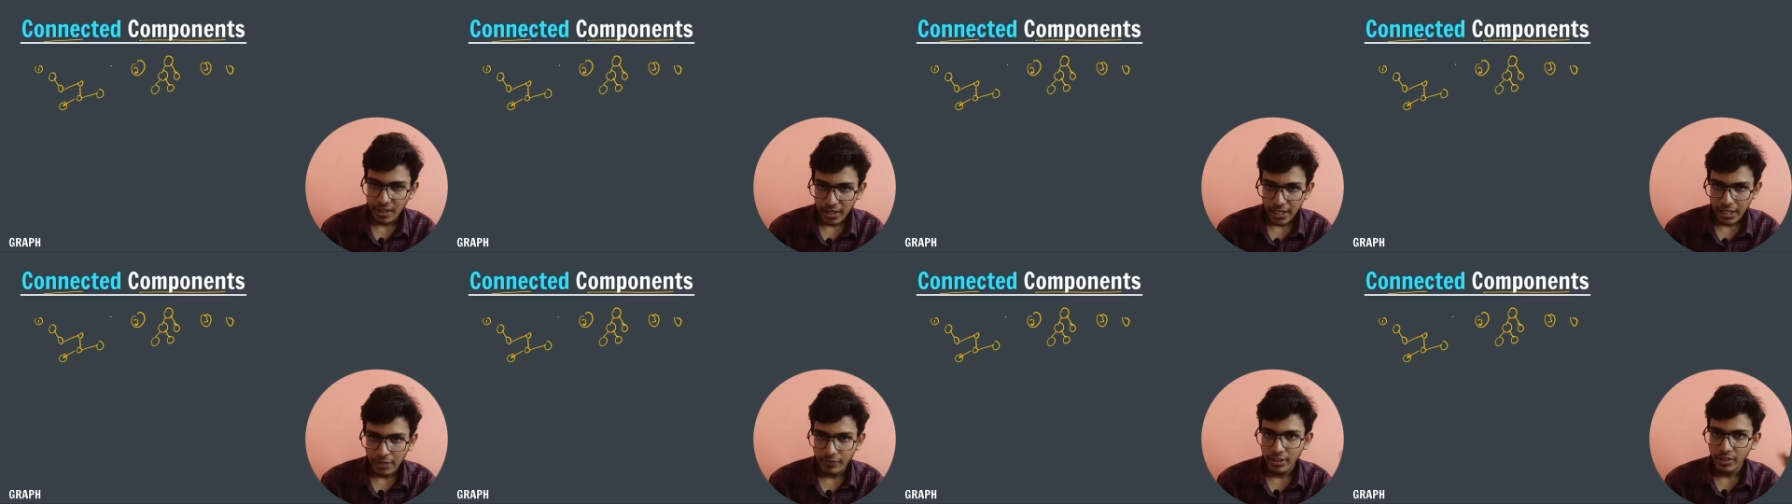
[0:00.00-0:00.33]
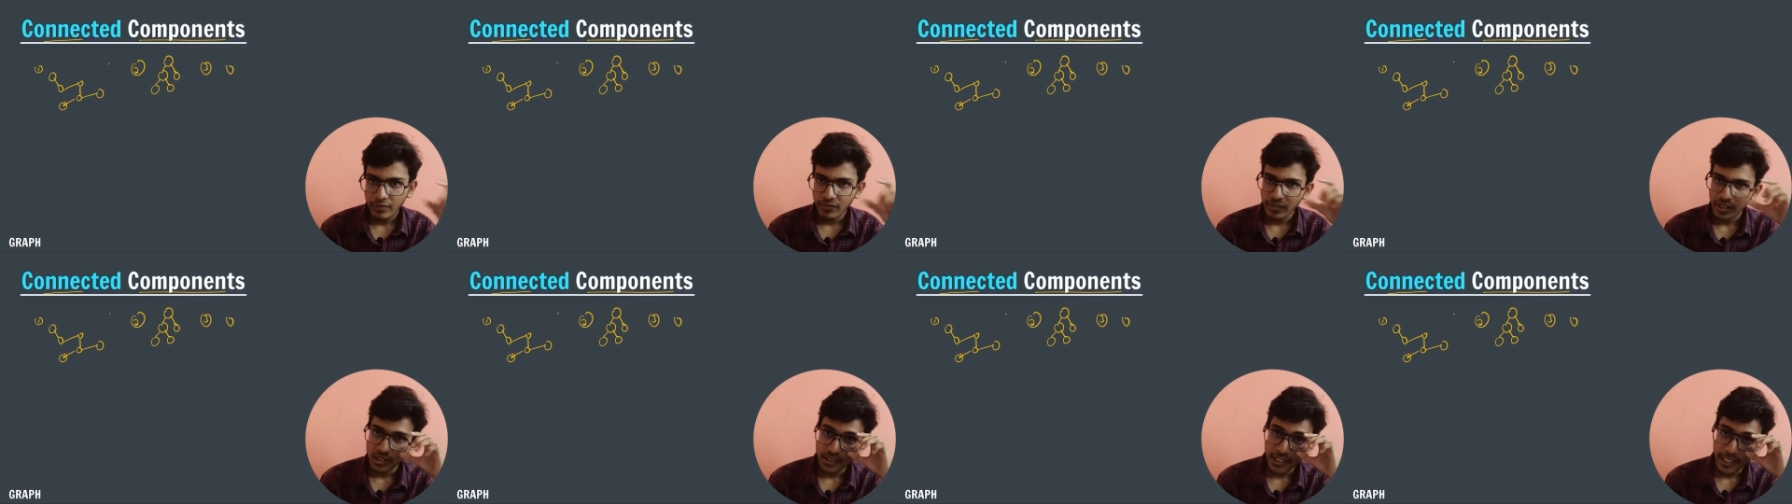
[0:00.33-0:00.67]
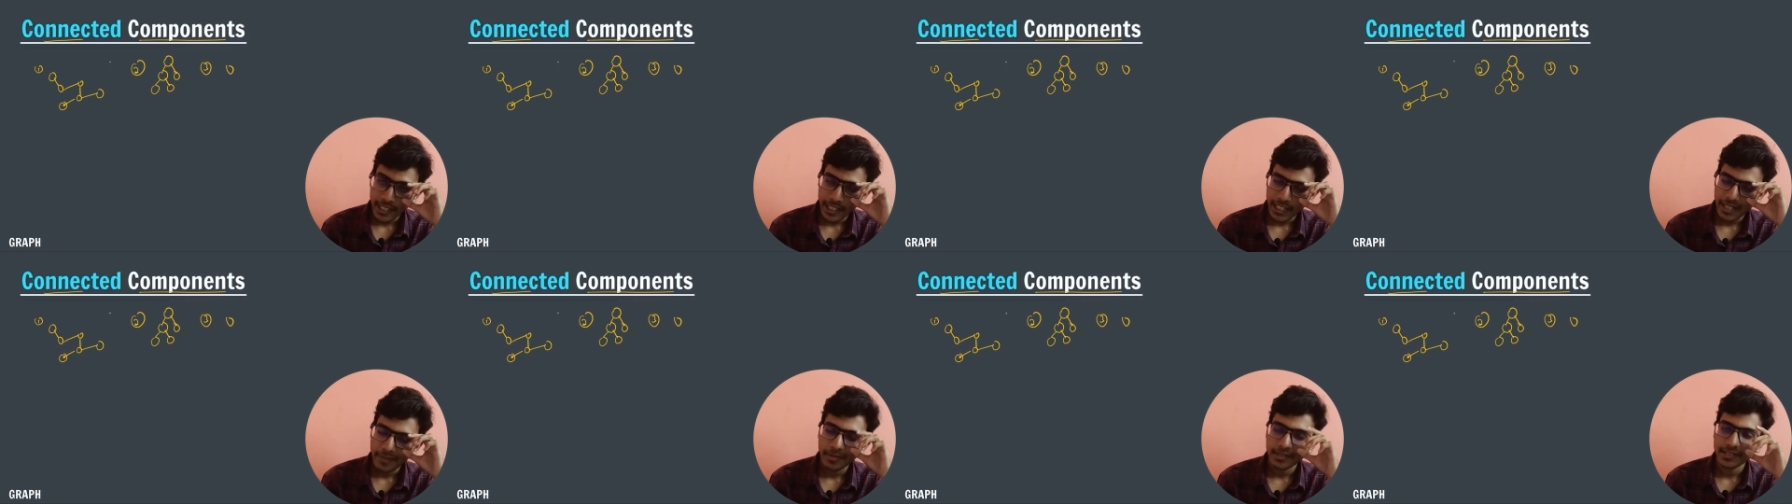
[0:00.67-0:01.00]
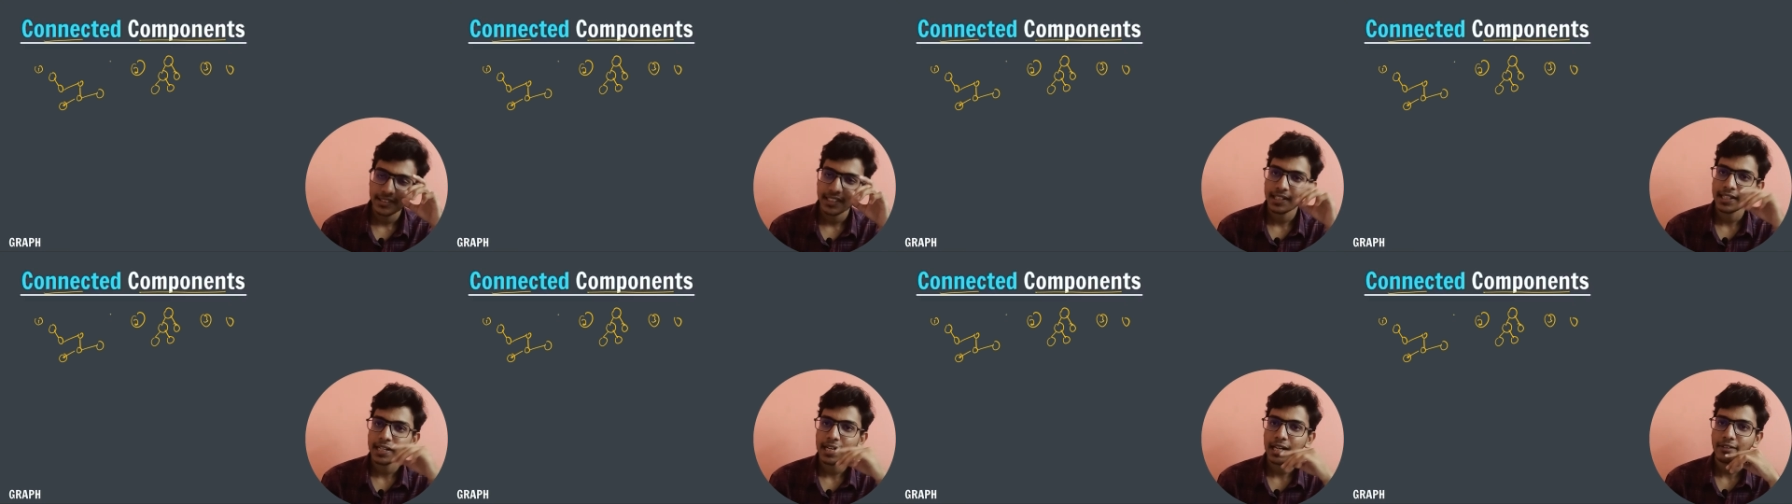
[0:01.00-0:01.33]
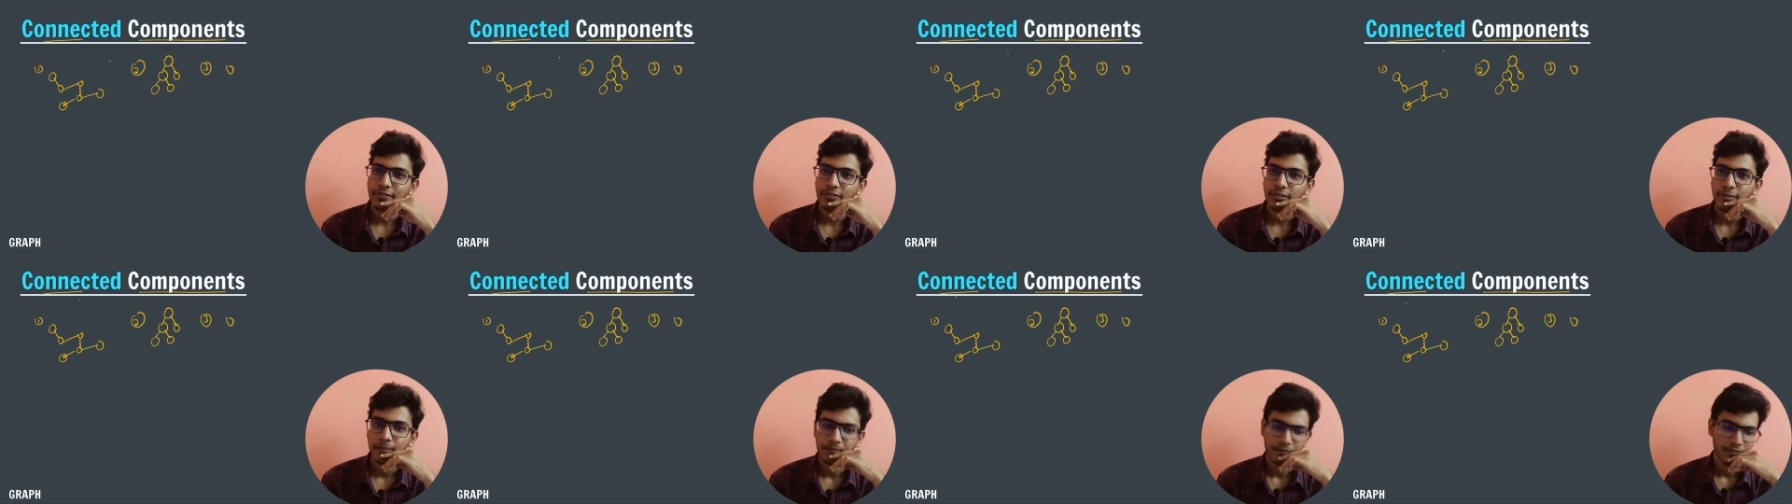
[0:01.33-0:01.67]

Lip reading: given first diagram is a graph?